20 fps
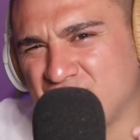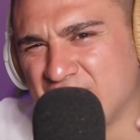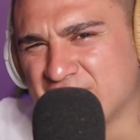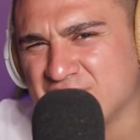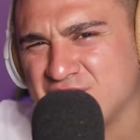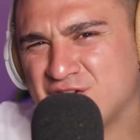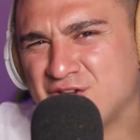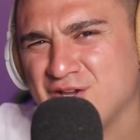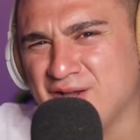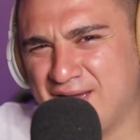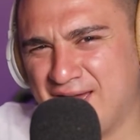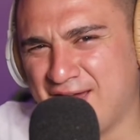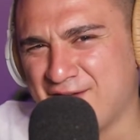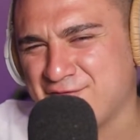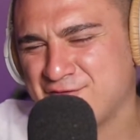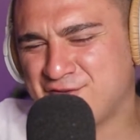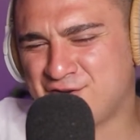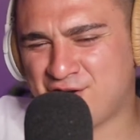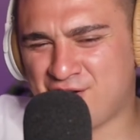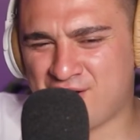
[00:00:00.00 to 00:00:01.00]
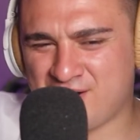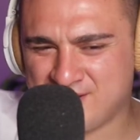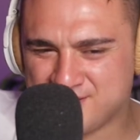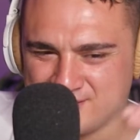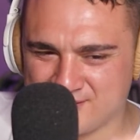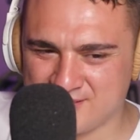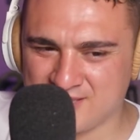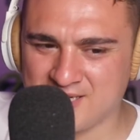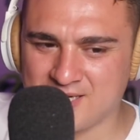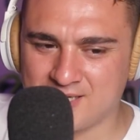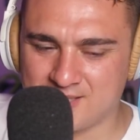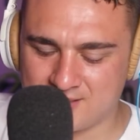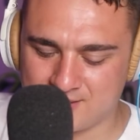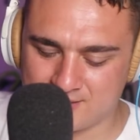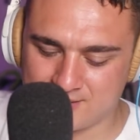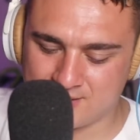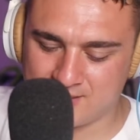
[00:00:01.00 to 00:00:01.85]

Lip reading: Like, you have no idea.